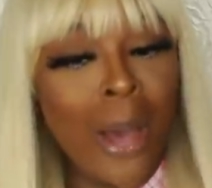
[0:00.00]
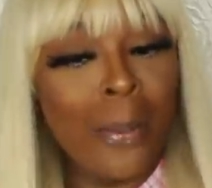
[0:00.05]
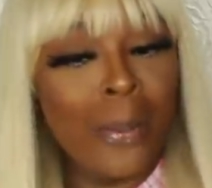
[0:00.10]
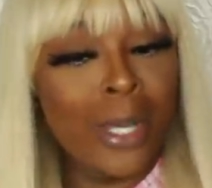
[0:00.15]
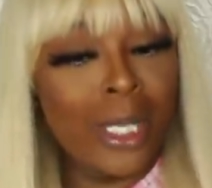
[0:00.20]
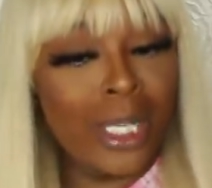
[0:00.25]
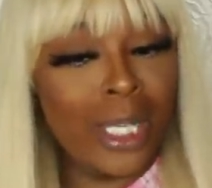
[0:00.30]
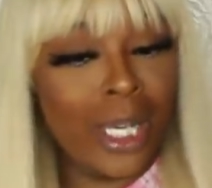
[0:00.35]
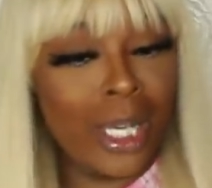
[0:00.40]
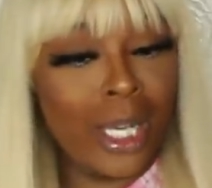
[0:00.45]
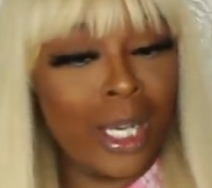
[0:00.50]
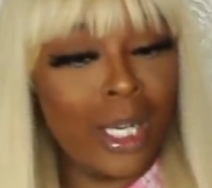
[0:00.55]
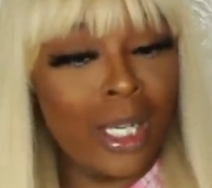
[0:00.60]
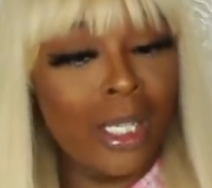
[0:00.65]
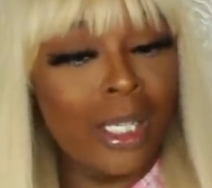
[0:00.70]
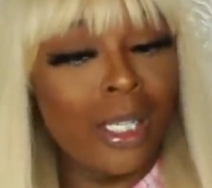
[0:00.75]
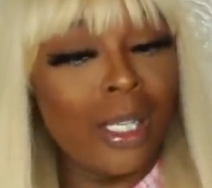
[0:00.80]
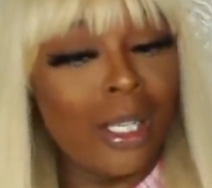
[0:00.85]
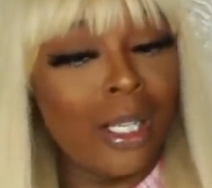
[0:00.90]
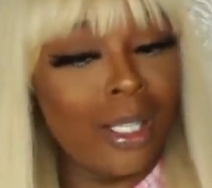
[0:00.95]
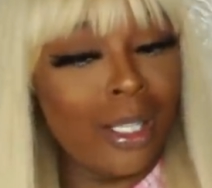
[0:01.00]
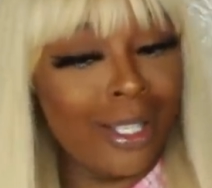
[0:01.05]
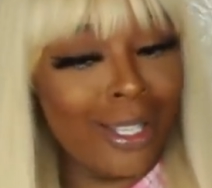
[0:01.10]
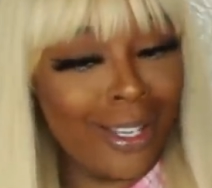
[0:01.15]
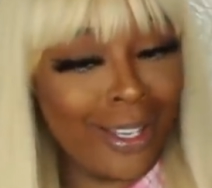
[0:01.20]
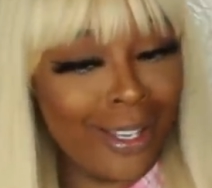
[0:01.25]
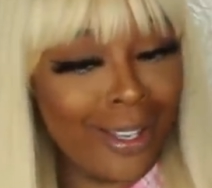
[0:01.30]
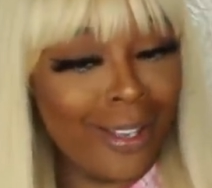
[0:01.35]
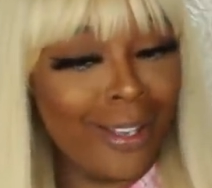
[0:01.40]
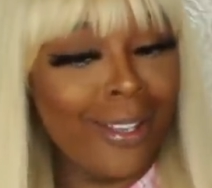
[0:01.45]
But yeah,
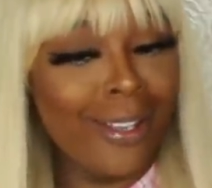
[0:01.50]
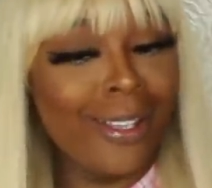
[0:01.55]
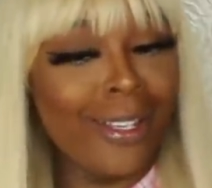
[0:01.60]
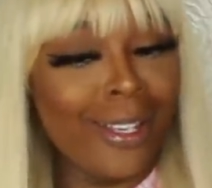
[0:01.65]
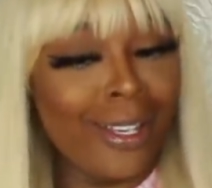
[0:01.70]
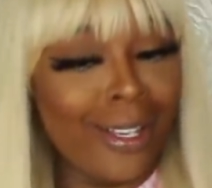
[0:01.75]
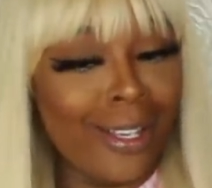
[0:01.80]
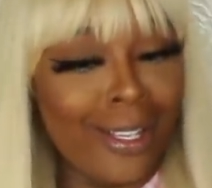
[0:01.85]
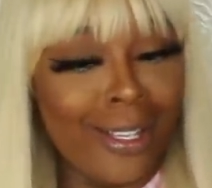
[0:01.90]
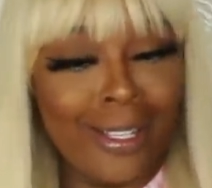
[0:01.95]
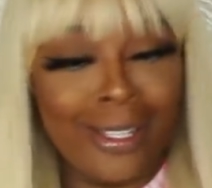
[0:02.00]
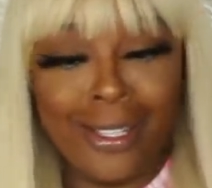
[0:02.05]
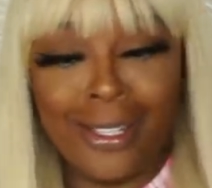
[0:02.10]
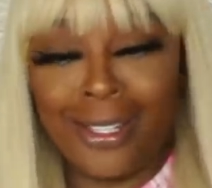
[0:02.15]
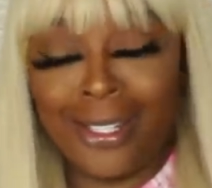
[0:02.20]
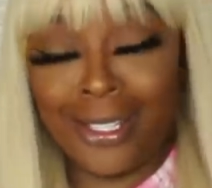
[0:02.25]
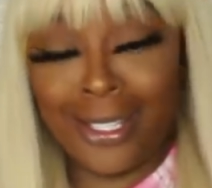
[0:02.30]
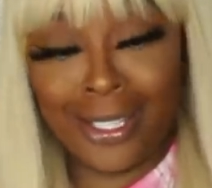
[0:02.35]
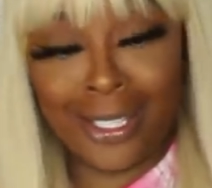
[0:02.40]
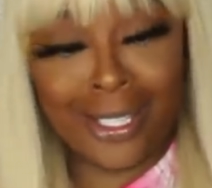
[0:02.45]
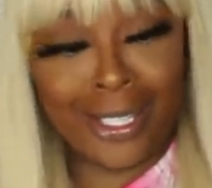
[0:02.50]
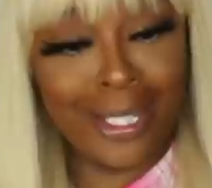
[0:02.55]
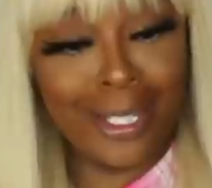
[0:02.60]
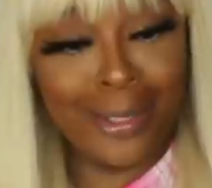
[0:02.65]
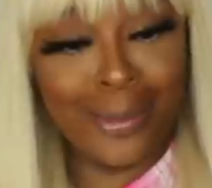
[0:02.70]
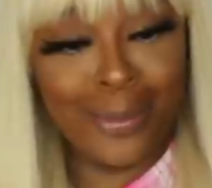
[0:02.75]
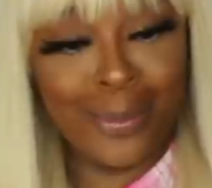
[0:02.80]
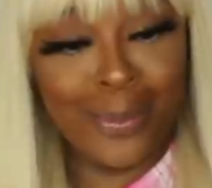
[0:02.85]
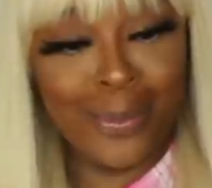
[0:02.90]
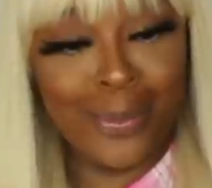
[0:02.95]
yeah, yeah. This is it.